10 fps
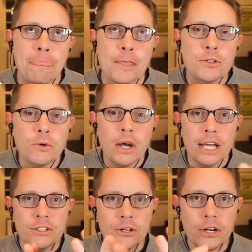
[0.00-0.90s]
So I
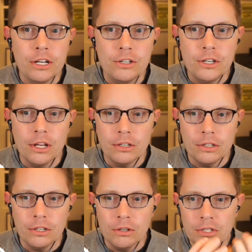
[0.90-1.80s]
started
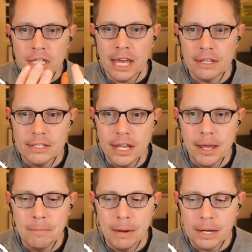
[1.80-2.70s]
using that
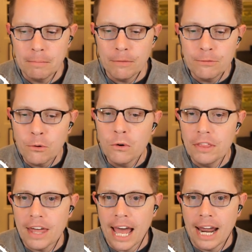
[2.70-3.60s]
setup, but before
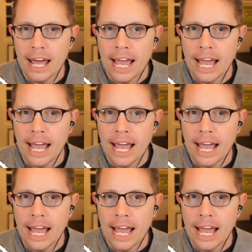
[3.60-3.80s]
that,